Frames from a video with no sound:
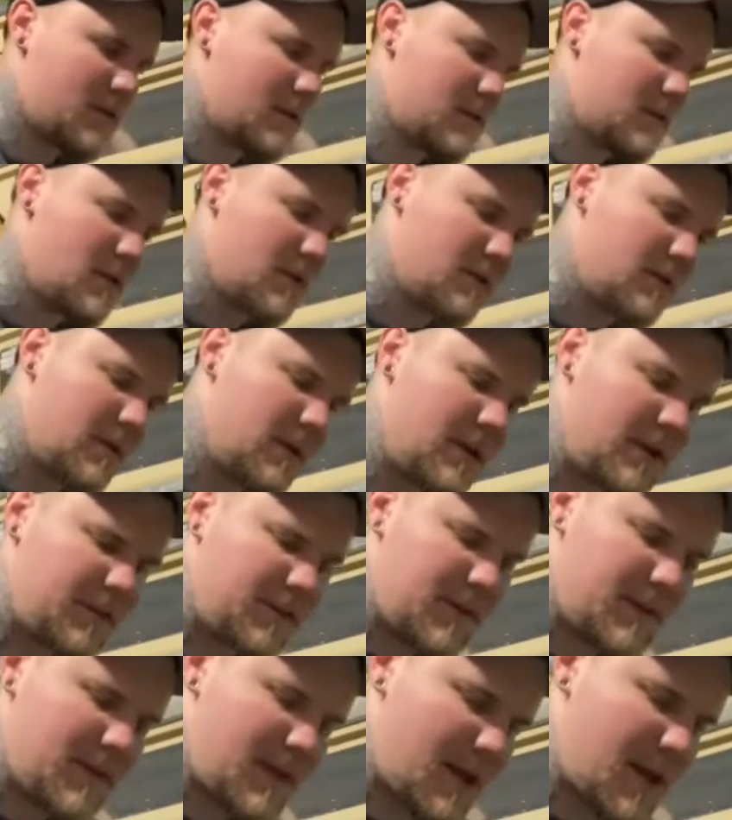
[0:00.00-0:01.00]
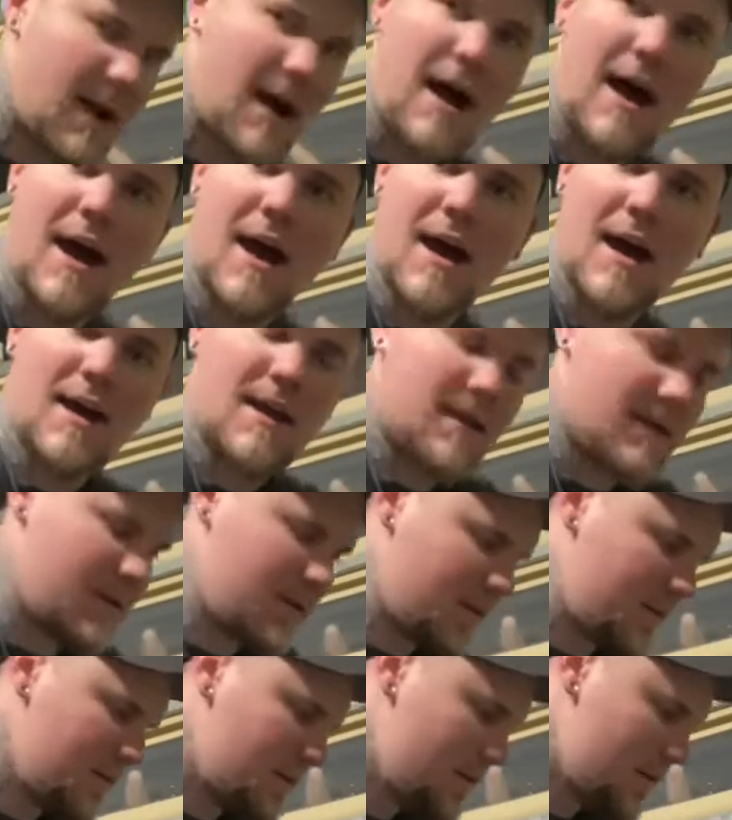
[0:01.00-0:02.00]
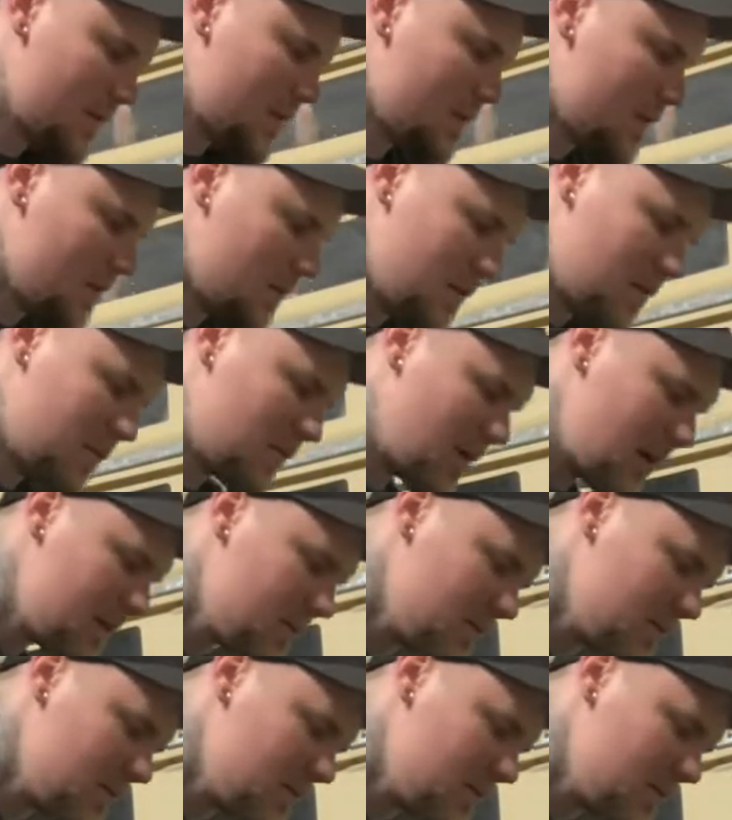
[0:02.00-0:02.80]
The reason that I run